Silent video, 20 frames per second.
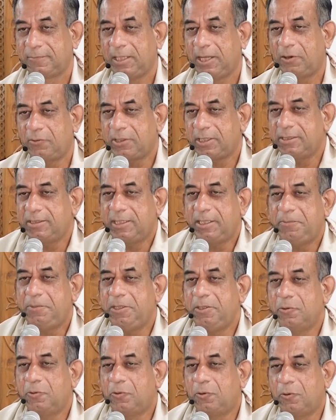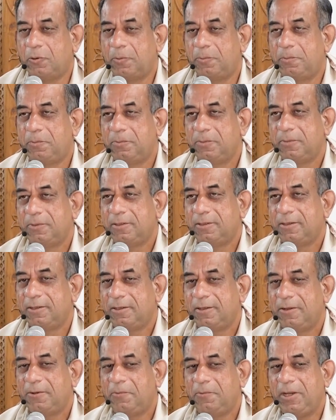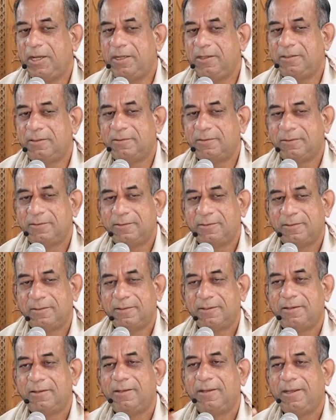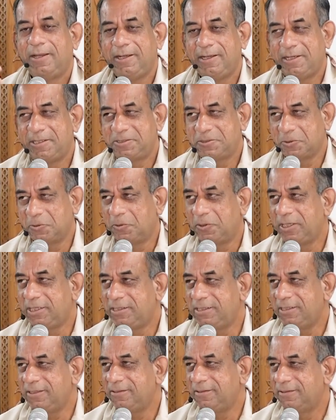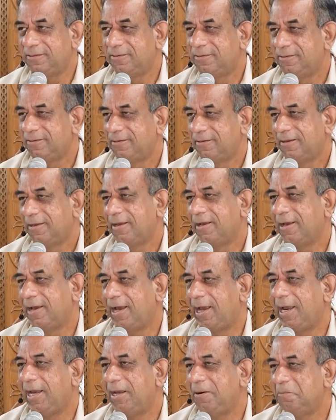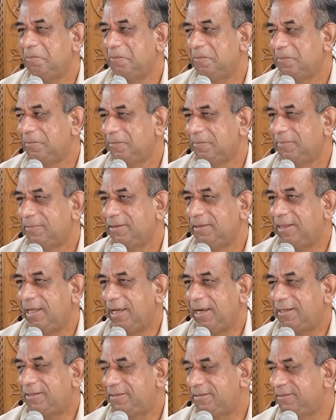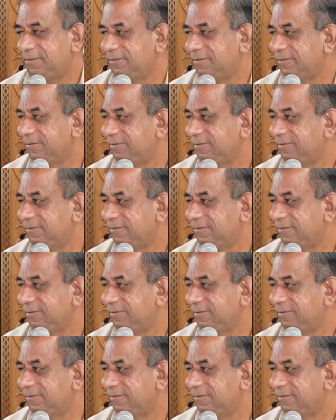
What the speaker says: How can there be no hope when in its origin I am that?